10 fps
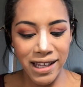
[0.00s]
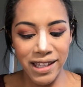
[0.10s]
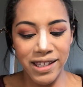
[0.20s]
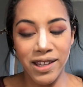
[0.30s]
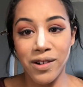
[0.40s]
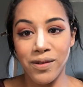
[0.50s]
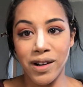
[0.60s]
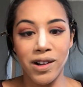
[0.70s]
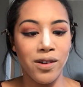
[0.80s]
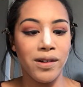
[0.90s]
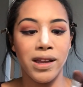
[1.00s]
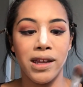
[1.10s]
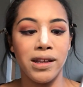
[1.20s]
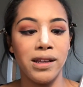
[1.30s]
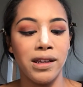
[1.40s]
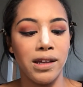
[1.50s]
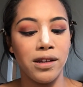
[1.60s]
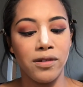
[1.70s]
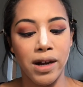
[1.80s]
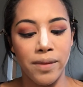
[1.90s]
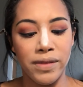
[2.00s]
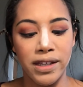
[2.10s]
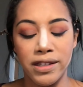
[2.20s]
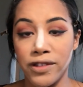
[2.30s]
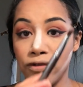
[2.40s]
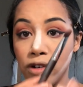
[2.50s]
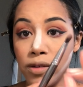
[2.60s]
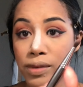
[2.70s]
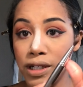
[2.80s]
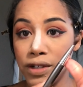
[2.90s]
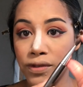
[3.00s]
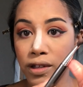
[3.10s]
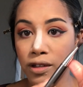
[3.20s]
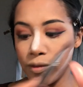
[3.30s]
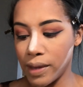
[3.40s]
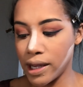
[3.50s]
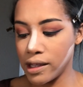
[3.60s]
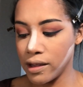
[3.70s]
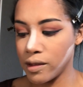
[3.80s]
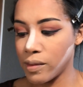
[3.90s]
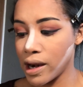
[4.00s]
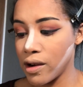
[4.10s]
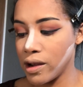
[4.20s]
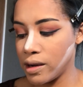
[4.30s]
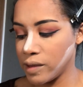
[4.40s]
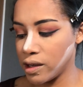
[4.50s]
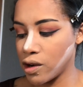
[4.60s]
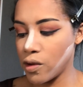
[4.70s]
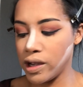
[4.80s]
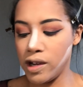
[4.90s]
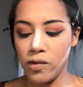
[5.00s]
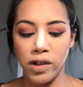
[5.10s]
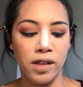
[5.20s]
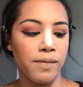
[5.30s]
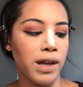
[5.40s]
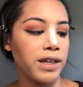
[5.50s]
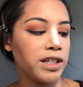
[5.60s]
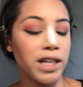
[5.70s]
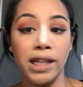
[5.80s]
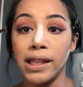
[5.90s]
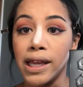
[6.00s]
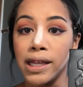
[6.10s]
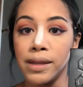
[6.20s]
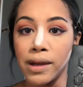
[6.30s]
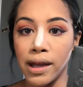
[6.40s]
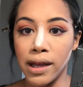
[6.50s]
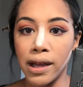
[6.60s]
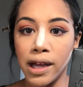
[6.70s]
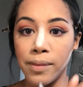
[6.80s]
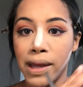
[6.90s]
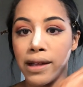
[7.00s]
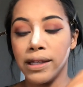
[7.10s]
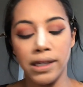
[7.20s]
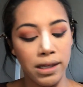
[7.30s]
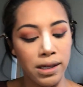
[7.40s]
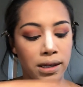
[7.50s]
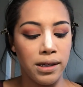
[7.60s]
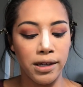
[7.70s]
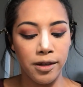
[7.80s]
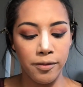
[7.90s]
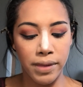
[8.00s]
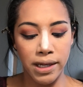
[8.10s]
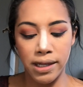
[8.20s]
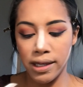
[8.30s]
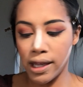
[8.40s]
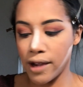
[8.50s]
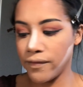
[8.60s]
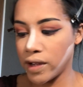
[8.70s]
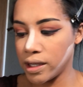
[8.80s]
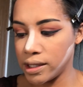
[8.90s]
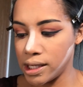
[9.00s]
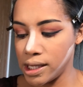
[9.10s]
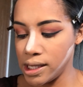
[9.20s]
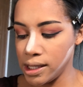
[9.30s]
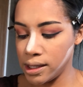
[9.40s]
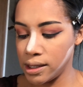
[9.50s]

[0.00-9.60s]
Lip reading: So we're going to go ahead and grab this Sephora brush for the little packing of the brow. And I'm going to go in with my Shade Light eye palette by Kat Von D.